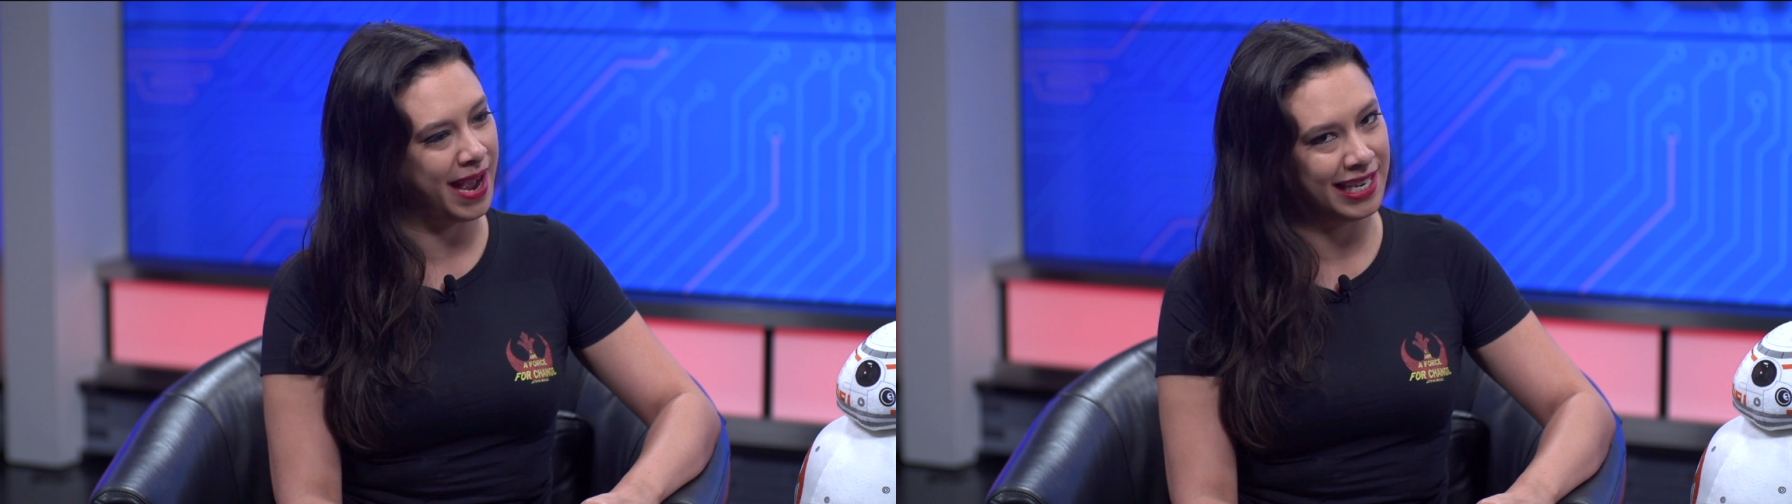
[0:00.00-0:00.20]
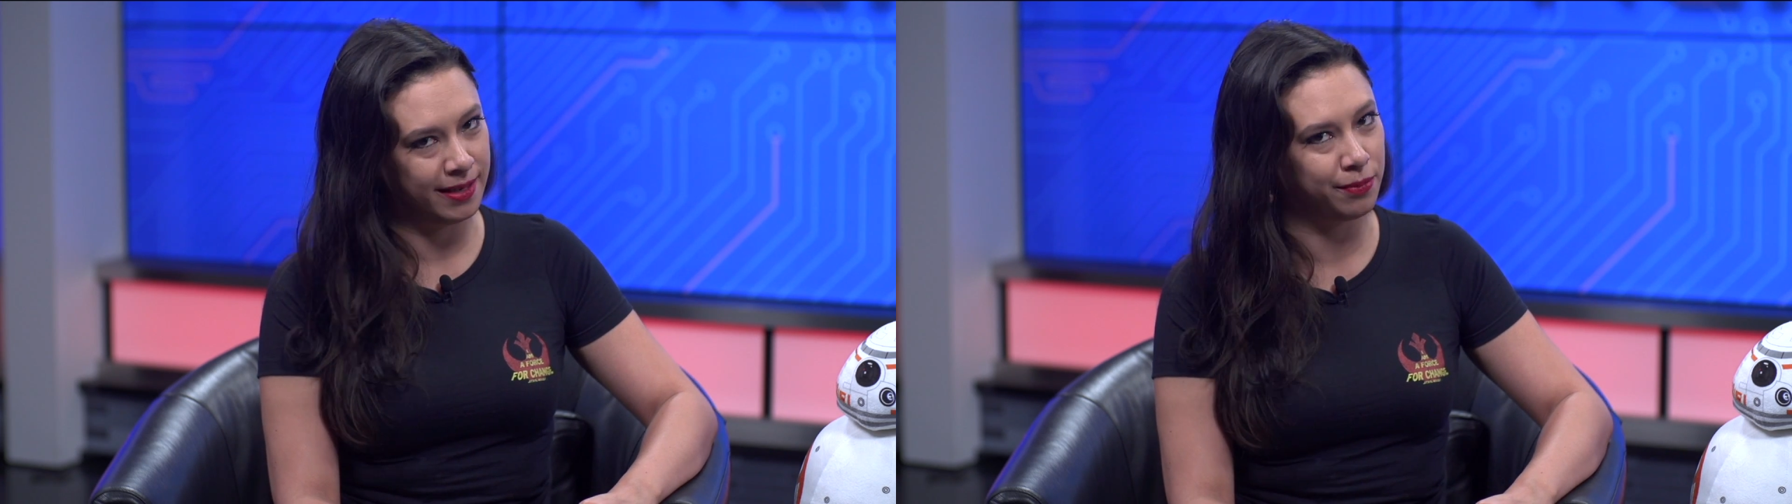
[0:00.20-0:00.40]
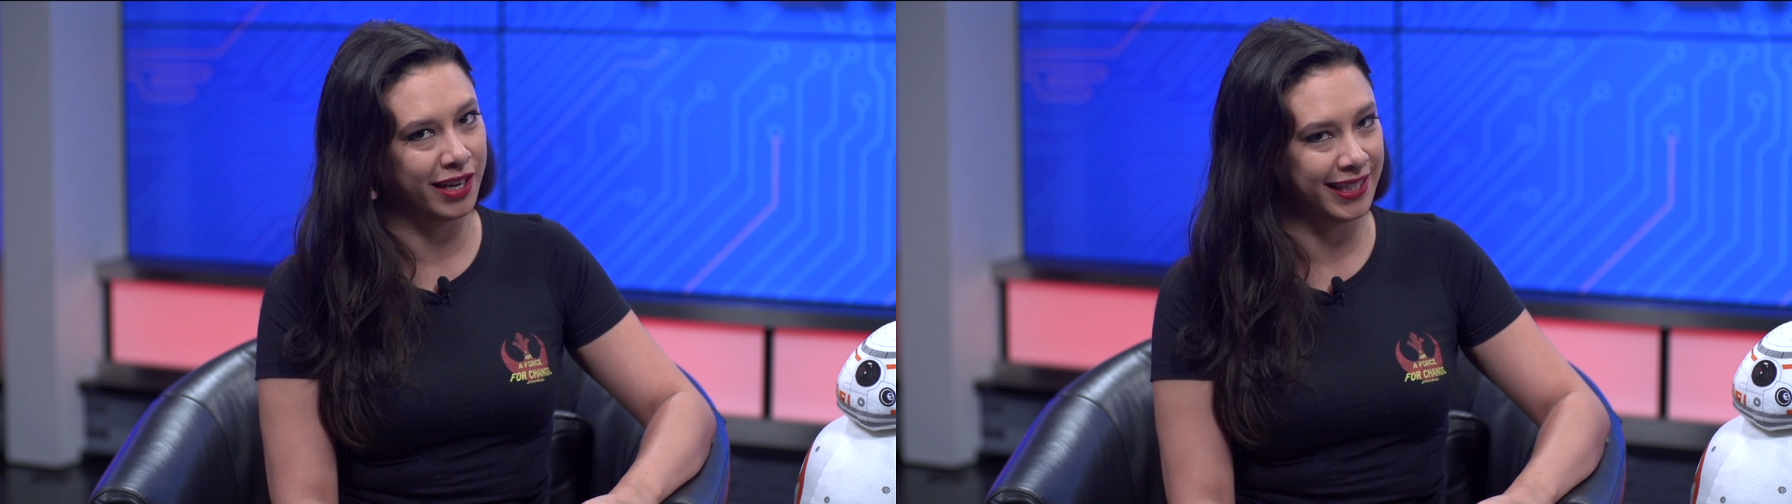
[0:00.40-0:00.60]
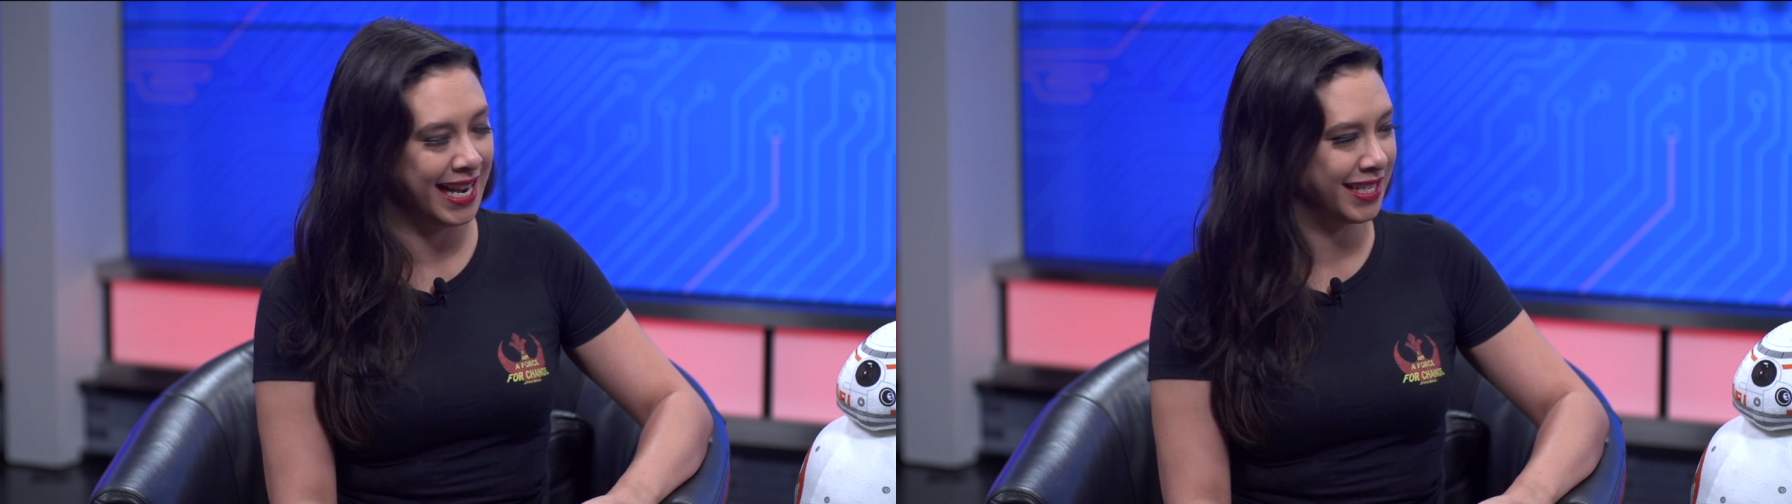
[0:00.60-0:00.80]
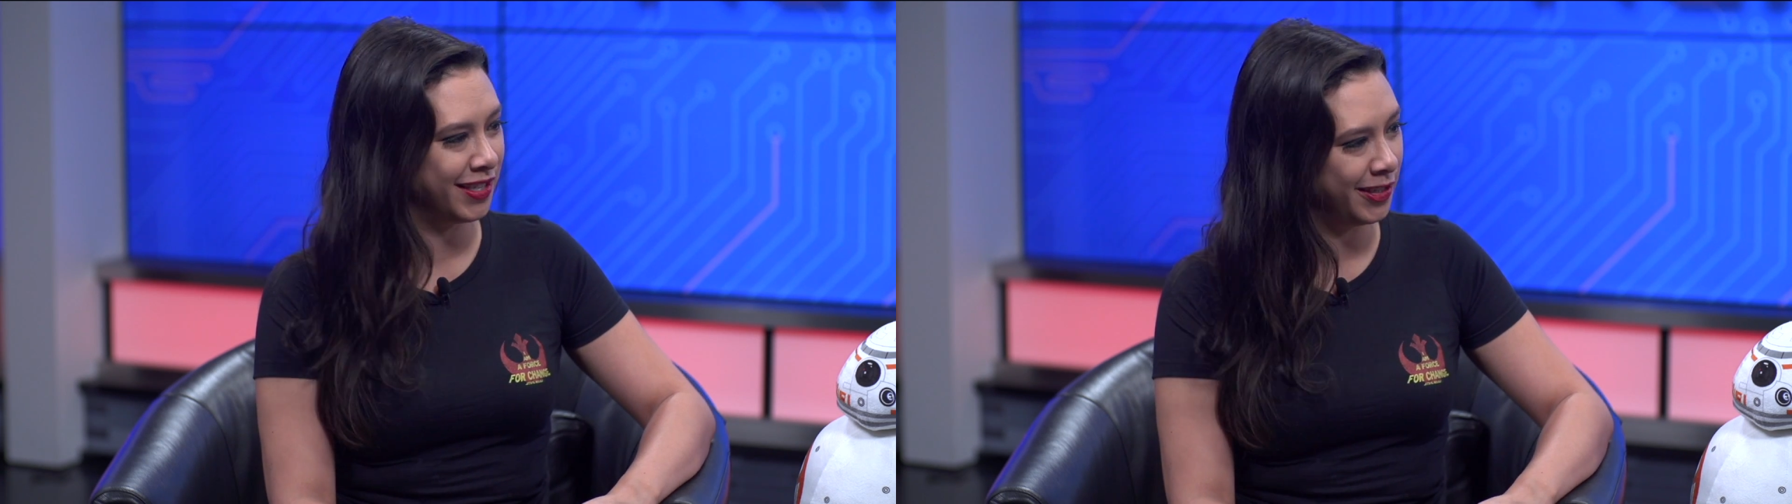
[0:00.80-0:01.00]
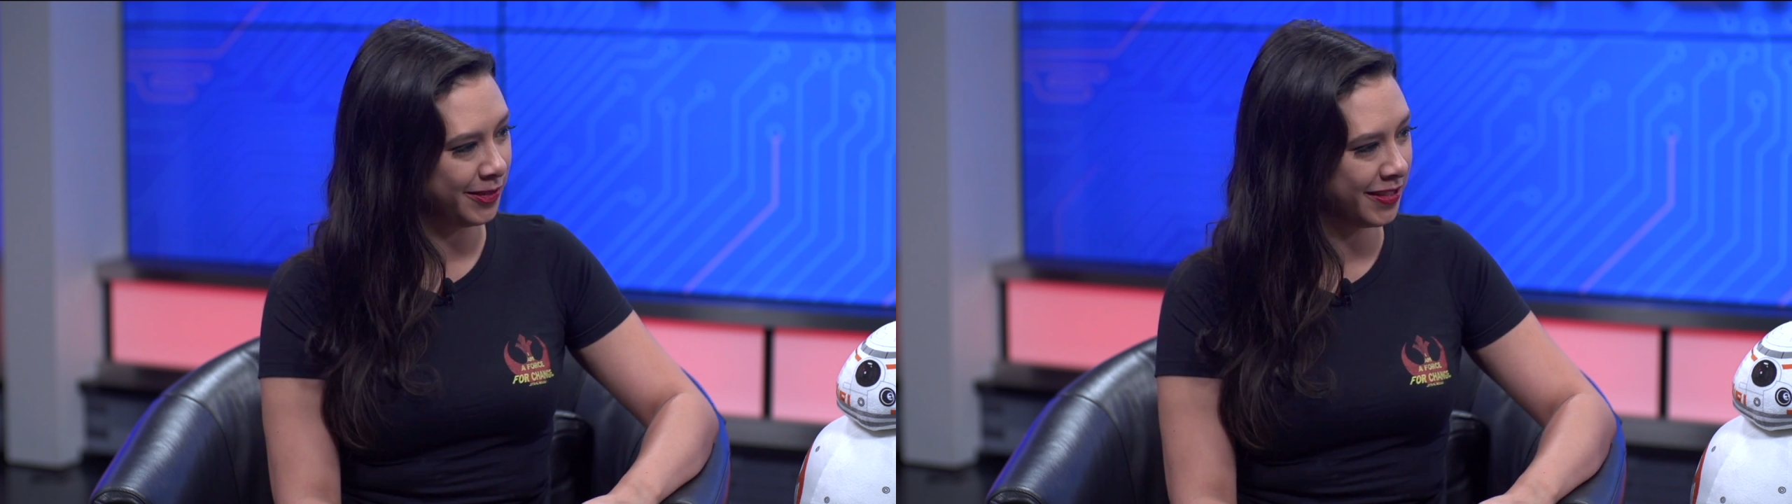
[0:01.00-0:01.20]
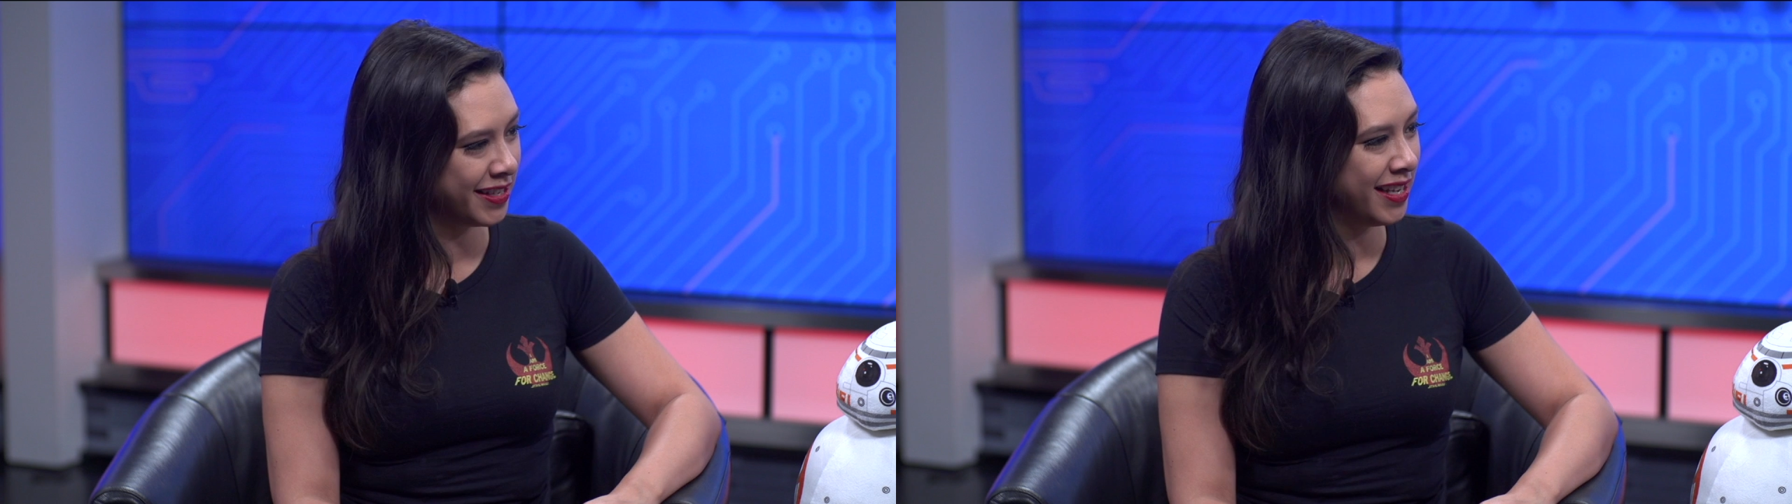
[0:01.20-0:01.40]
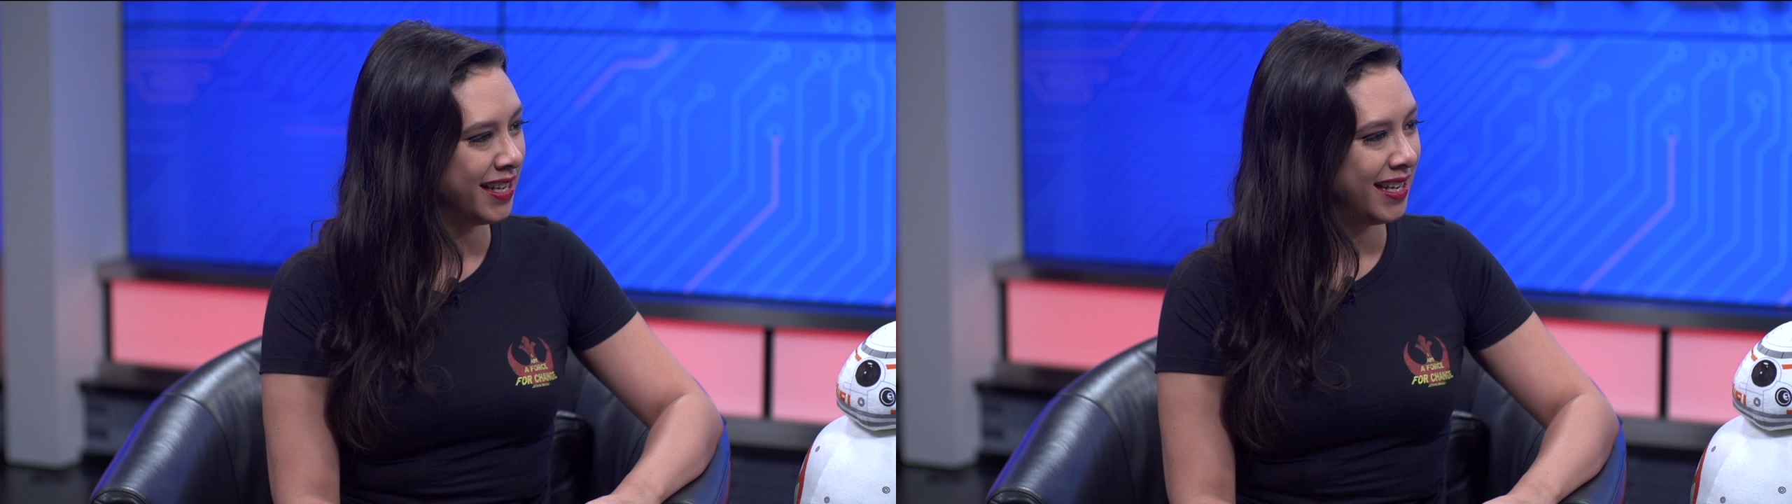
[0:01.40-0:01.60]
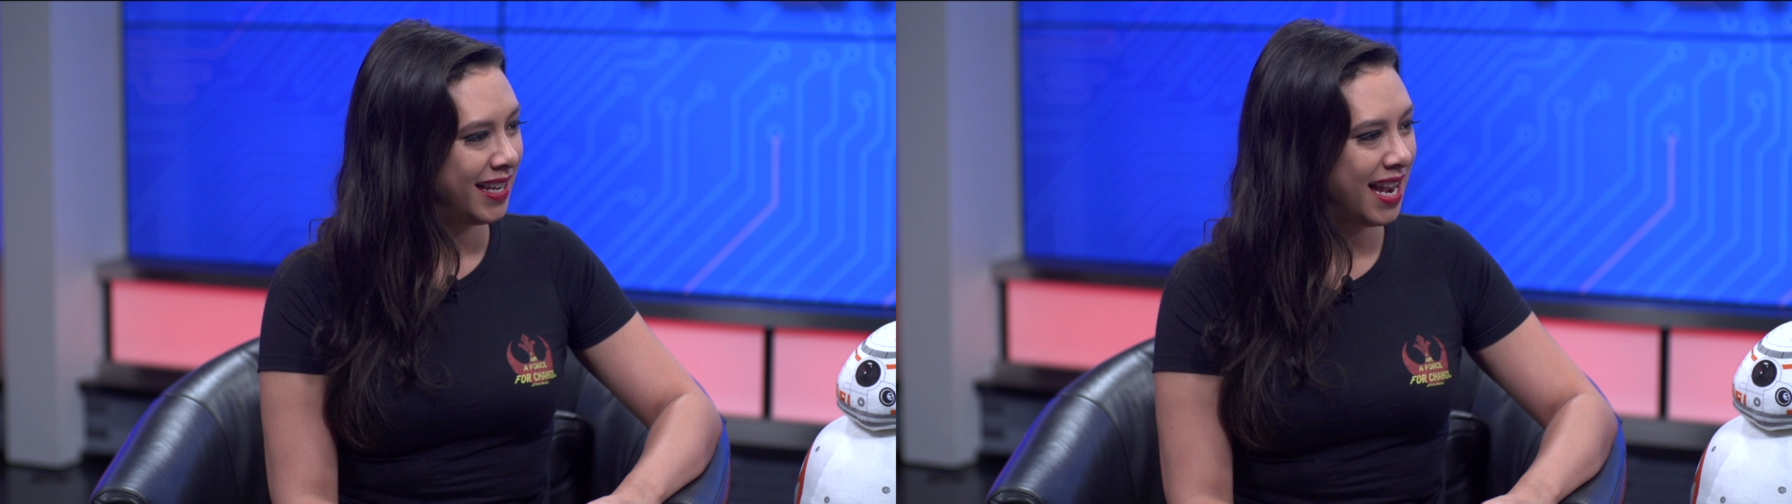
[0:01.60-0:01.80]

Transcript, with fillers: I did broadcast news, mm-hmm.